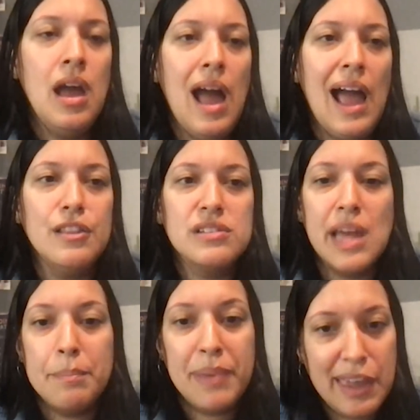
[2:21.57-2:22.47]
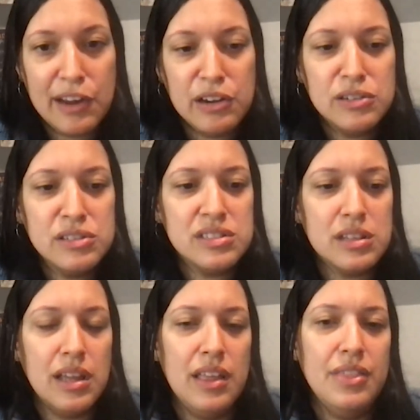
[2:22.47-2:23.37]
I looked at pairs,
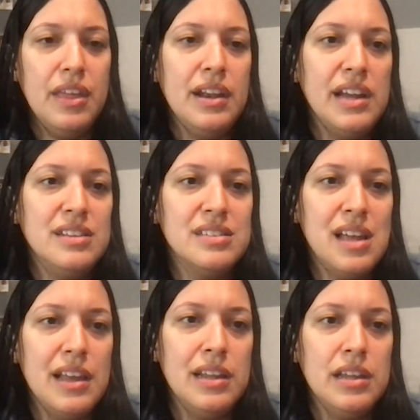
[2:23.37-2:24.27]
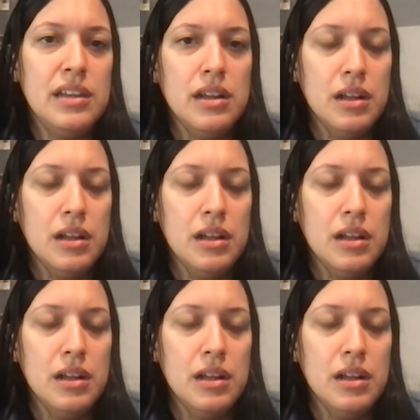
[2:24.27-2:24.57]
and then I decided